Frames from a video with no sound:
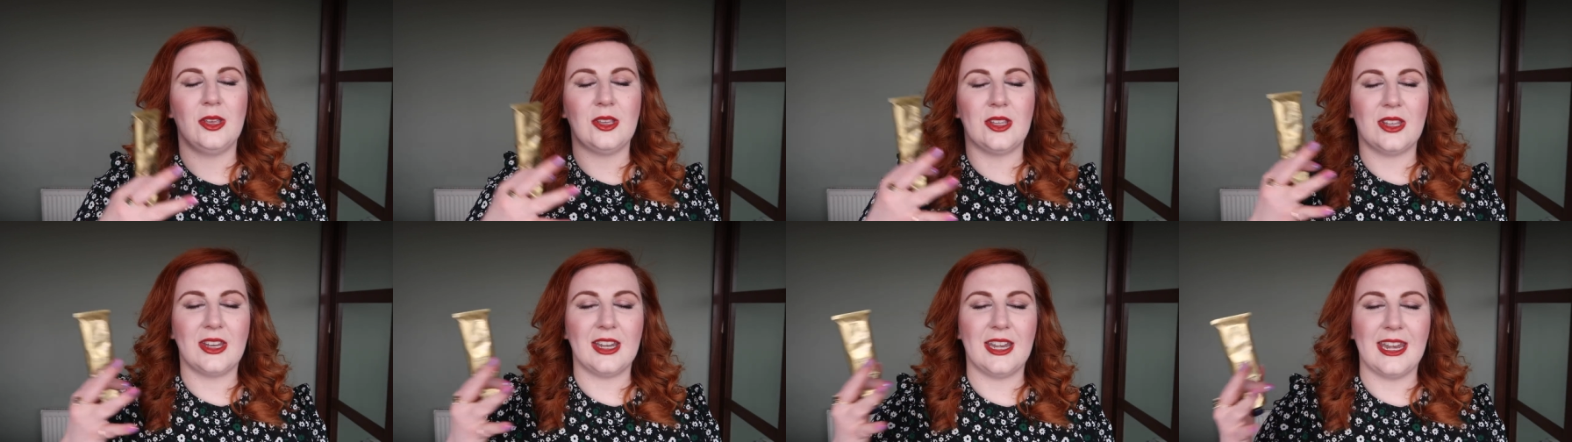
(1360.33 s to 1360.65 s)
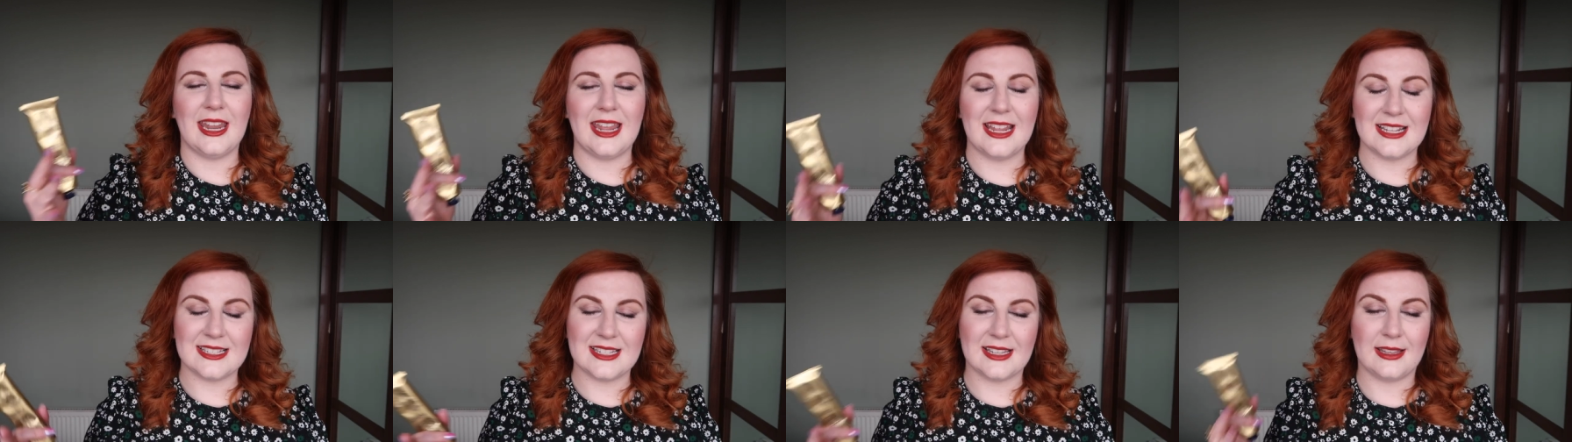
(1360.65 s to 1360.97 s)

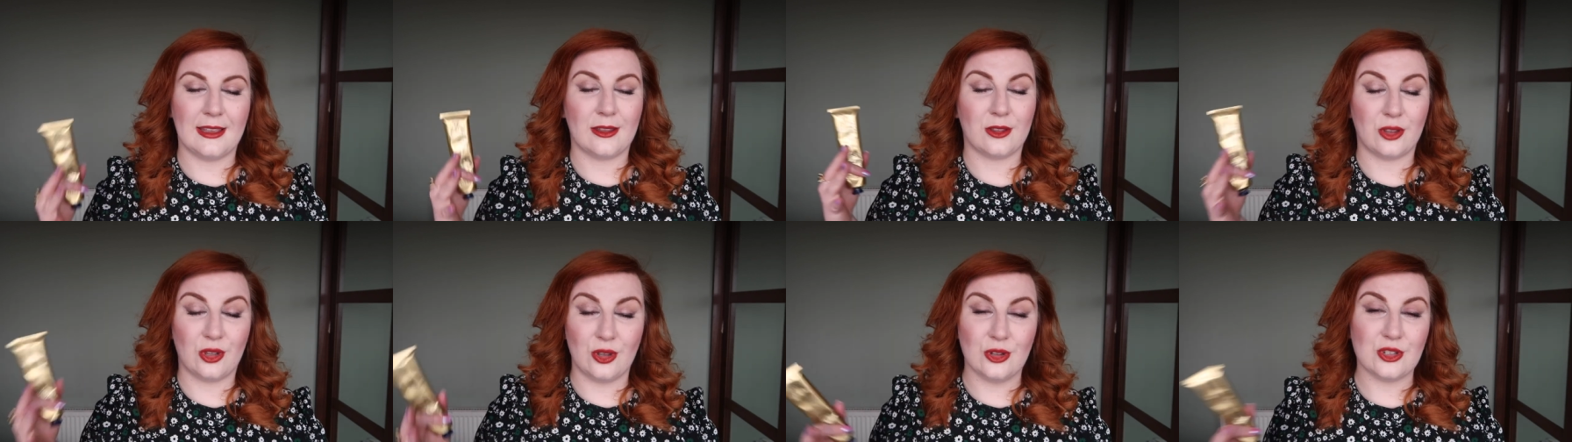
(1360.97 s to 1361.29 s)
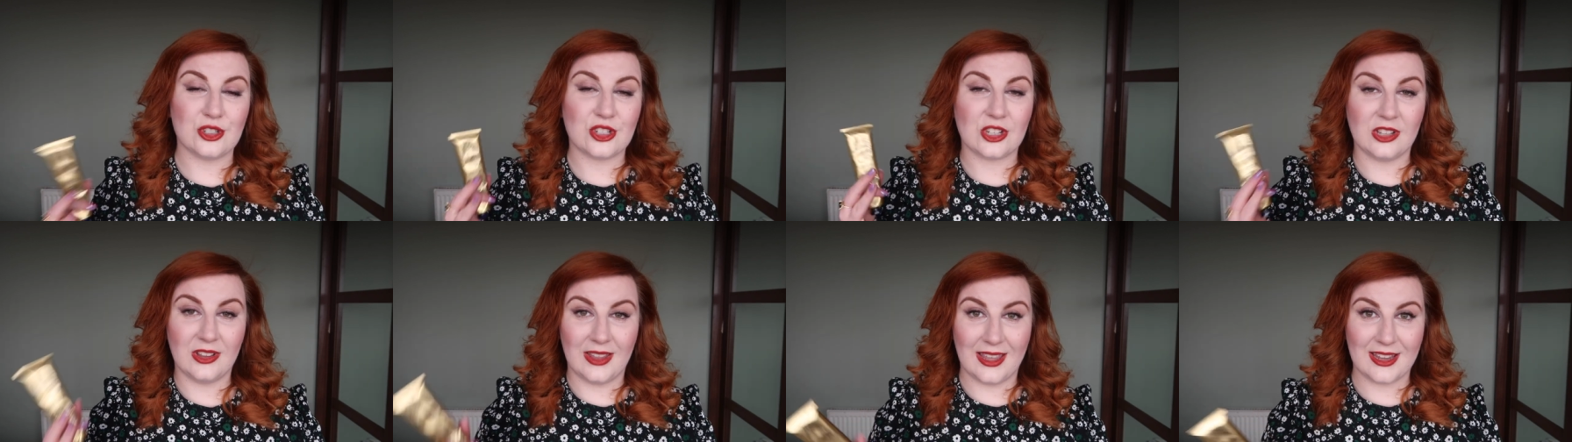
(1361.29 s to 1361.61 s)
creating a
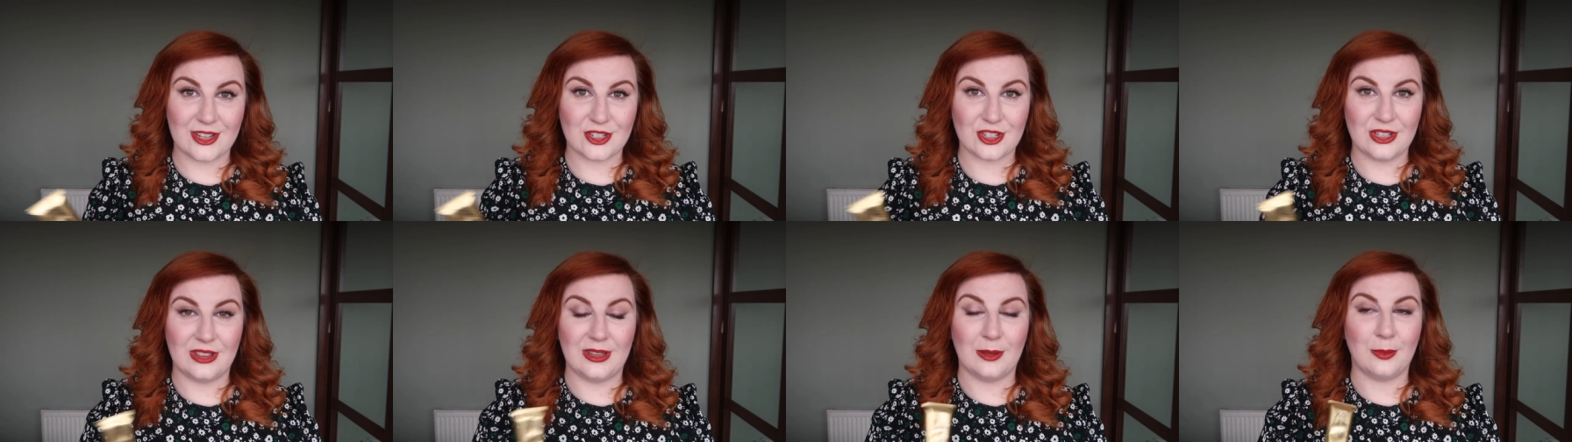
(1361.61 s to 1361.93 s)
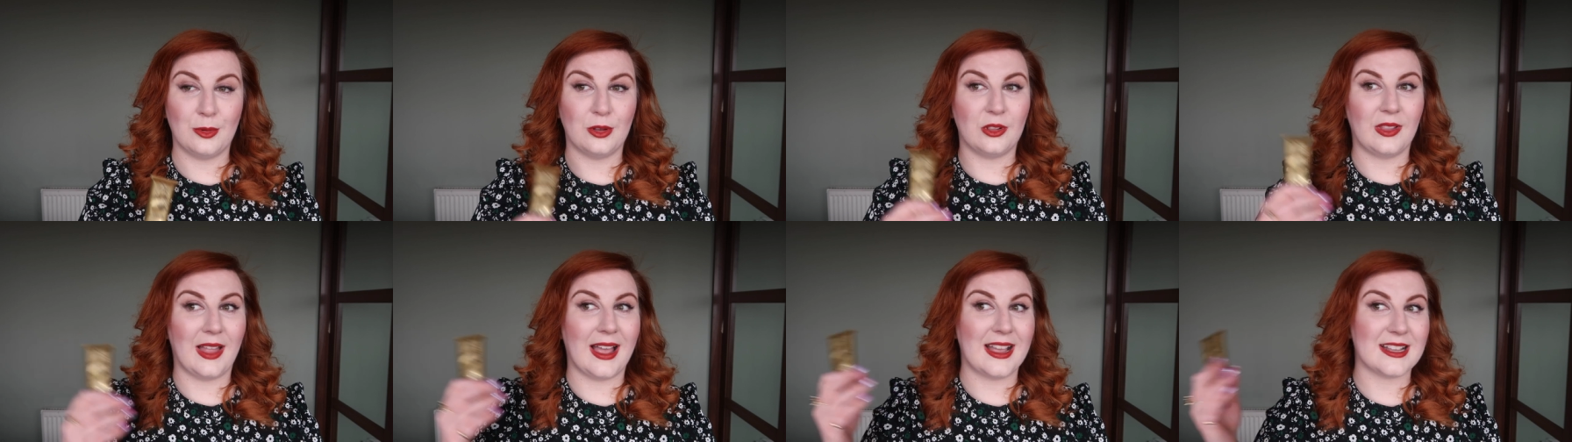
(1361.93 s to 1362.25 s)
huge collection that
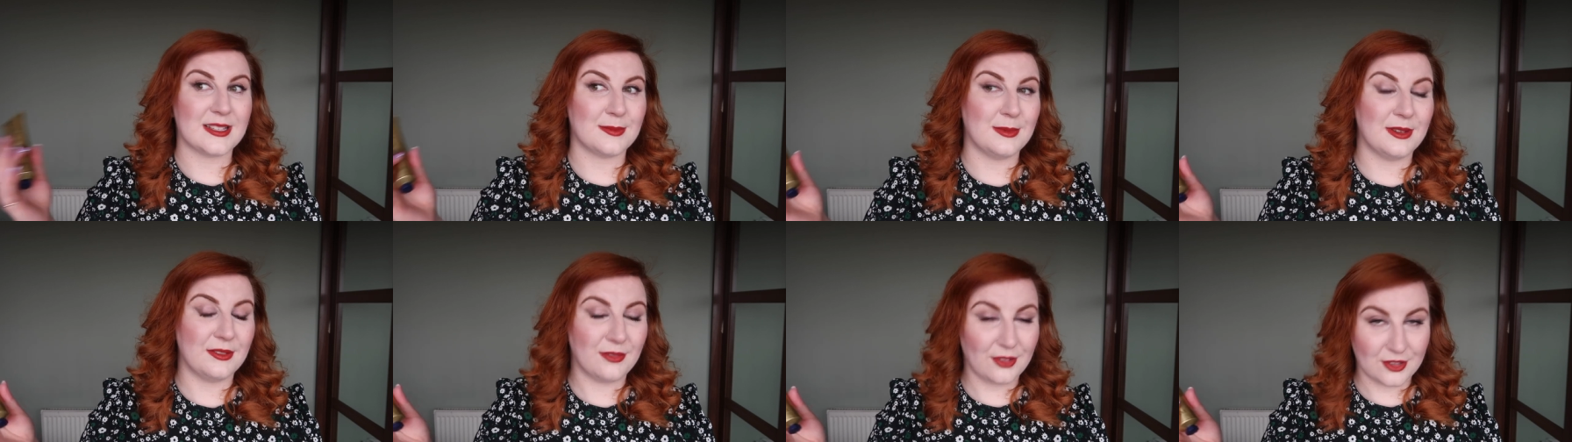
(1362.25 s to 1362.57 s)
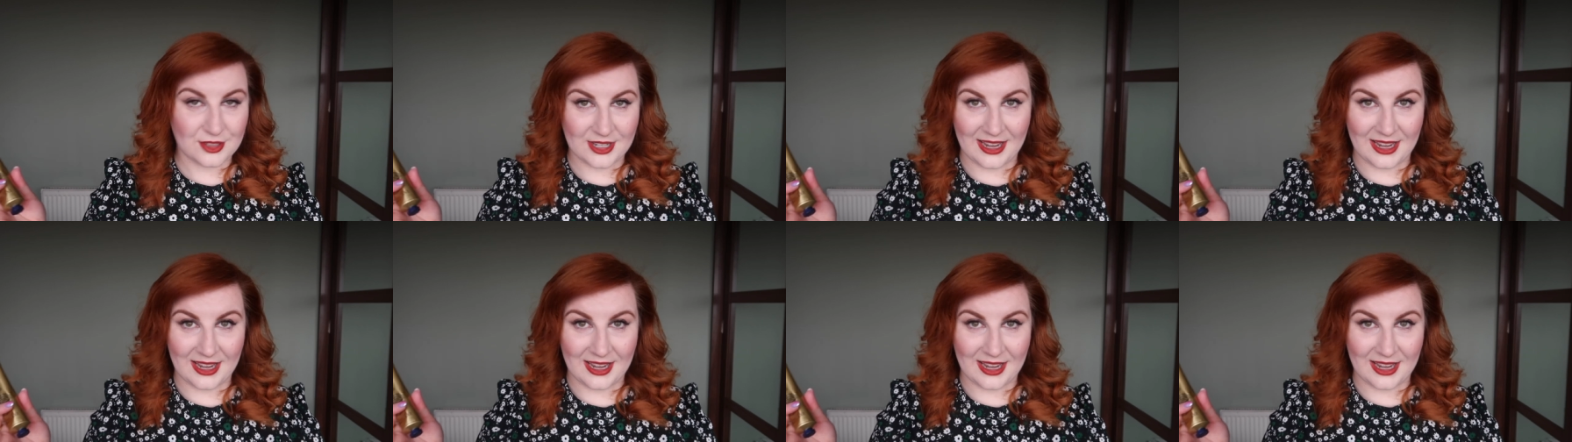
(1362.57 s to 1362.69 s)
will last me for